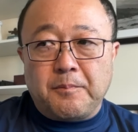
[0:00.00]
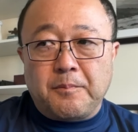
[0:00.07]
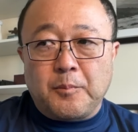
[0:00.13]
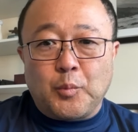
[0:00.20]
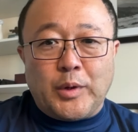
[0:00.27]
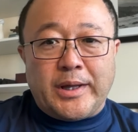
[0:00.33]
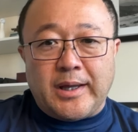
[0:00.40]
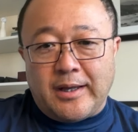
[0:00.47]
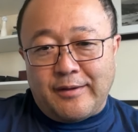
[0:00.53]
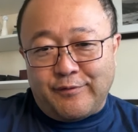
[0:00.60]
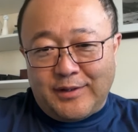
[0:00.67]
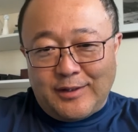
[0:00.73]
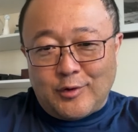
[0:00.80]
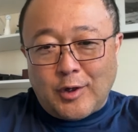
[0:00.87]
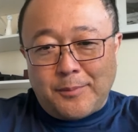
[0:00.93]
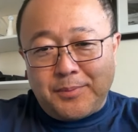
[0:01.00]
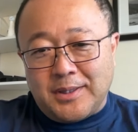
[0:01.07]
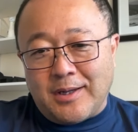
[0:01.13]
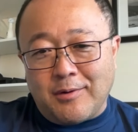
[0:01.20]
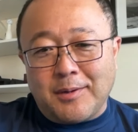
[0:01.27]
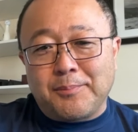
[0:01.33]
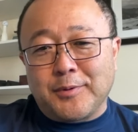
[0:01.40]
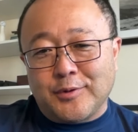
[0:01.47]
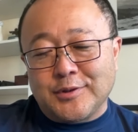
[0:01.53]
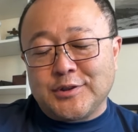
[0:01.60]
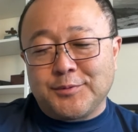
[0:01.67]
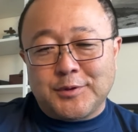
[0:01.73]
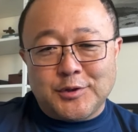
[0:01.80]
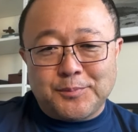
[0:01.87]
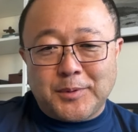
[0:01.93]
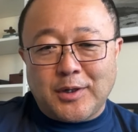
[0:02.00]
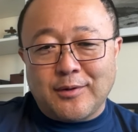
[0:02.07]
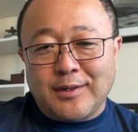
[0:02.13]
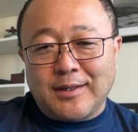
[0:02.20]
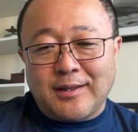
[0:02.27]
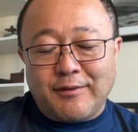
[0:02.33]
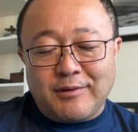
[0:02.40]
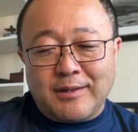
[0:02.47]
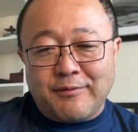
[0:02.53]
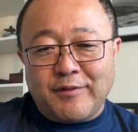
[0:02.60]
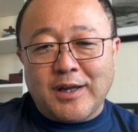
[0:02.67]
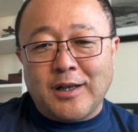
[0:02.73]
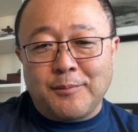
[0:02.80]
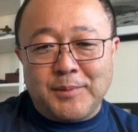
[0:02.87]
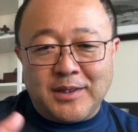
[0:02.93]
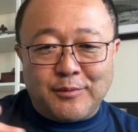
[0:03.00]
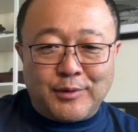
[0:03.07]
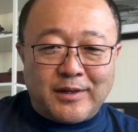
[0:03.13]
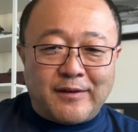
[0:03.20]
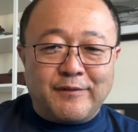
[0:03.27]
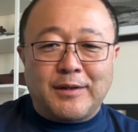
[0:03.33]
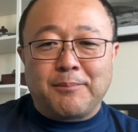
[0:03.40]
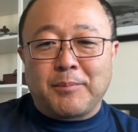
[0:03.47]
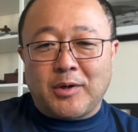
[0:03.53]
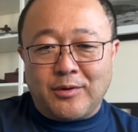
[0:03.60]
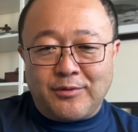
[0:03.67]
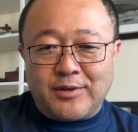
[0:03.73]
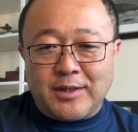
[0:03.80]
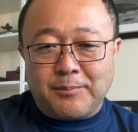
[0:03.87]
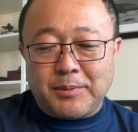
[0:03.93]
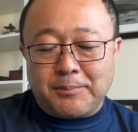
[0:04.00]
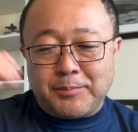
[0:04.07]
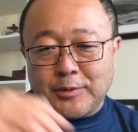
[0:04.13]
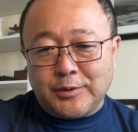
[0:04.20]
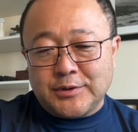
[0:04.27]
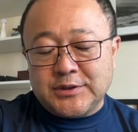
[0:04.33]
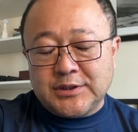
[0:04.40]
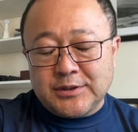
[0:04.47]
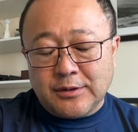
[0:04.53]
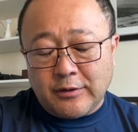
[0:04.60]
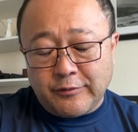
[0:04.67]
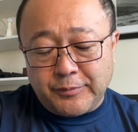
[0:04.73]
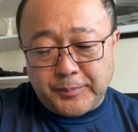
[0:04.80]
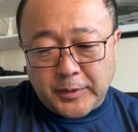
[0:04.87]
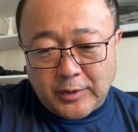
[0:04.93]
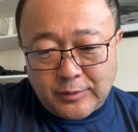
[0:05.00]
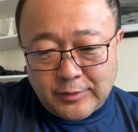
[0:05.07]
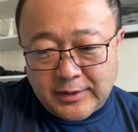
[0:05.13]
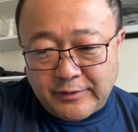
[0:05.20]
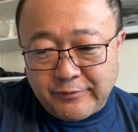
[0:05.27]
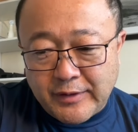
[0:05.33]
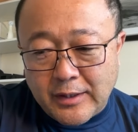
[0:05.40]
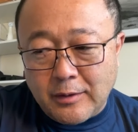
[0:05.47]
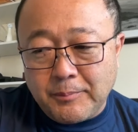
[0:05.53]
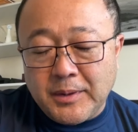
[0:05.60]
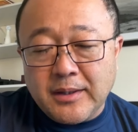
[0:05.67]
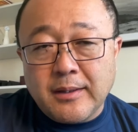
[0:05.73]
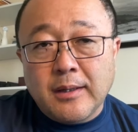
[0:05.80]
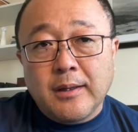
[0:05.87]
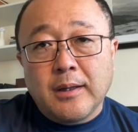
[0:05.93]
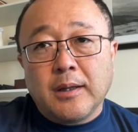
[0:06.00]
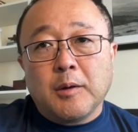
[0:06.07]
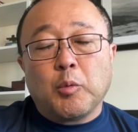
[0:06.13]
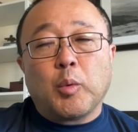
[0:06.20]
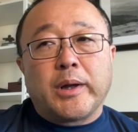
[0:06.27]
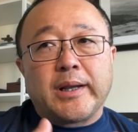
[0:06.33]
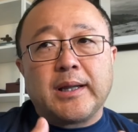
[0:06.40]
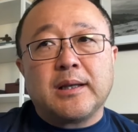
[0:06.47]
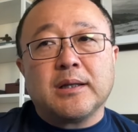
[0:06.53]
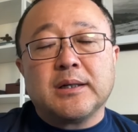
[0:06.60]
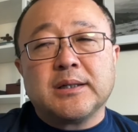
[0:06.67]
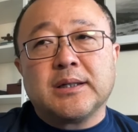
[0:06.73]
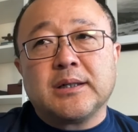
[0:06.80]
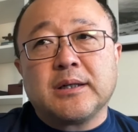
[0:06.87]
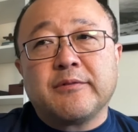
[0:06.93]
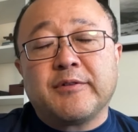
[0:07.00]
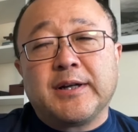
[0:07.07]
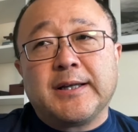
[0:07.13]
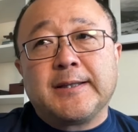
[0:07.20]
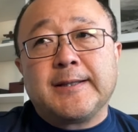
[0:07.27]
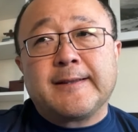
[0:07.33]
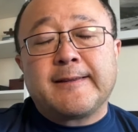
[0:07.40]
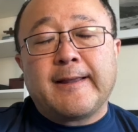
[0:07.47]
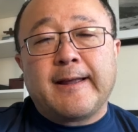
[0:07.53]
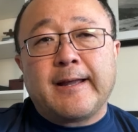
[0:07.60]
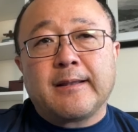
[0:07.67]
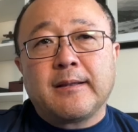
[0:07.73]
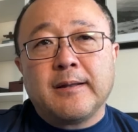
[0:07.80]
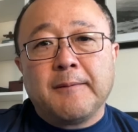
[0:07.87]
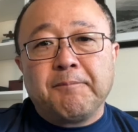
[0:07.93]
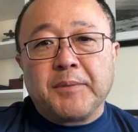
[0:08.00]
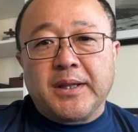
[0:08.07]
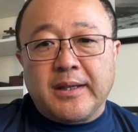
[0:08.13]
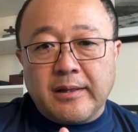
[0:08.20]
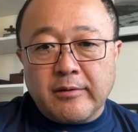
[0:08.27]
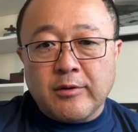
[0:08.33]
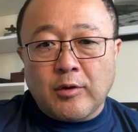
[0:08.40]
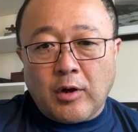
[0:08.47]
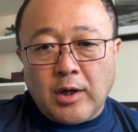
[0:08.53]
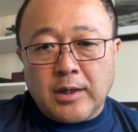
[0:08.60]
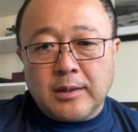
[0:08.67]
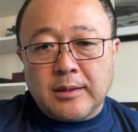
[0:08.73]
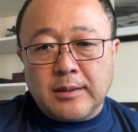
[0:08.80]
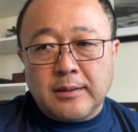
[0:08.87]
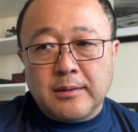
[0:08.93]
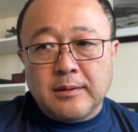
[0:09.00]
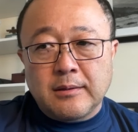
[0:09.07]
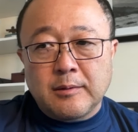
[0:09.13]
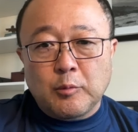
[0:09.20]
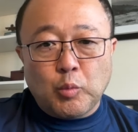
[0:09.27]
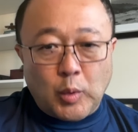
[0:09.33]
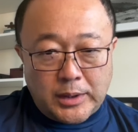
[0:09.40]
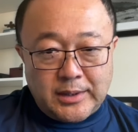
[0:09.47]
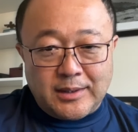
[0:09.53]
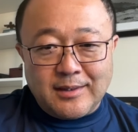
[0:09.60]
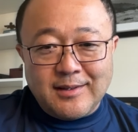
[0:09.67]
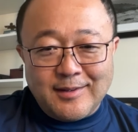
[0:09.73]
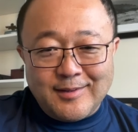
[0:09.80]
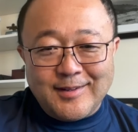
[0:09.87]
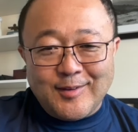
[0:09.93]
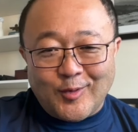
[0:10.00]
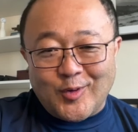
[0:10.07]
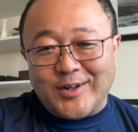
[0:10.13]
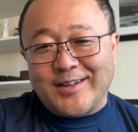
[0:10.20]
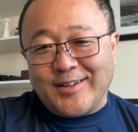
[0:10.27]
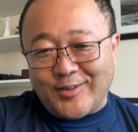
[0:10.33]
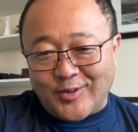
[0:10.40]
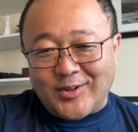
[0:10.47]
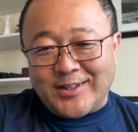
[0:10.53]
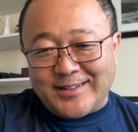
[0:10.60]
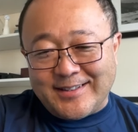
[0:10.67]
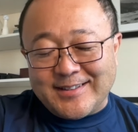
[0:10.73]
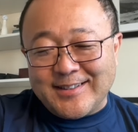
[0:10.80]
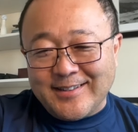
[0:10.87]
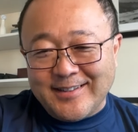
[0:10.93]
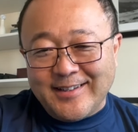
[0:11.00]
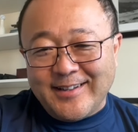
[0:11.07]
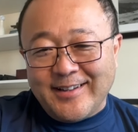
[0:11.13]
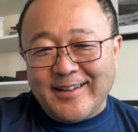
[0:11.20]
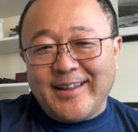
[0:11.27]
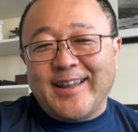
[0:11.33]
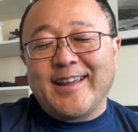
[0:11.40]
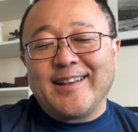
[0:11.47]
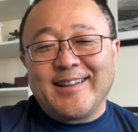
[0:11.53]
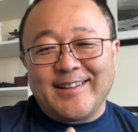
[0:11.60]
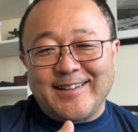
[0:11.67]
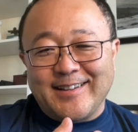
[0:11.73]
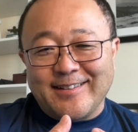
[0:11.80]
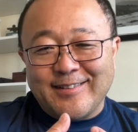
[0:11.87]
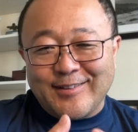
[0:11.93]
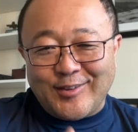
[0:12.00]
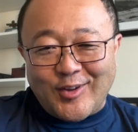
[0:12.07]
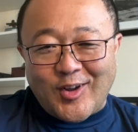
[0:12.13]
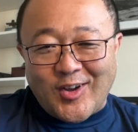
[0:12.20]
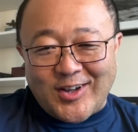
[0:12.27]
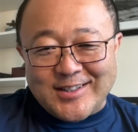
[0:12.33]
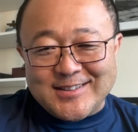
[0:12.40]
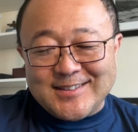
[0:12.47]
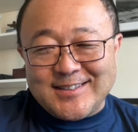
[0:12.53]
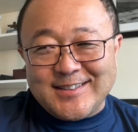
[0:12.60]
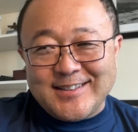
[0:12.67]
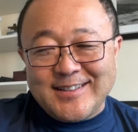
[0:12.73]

we have the top-down approach to product development. We have the bottoms-up approach of product development. What I learned, right, is that it is not one or the other, and it is not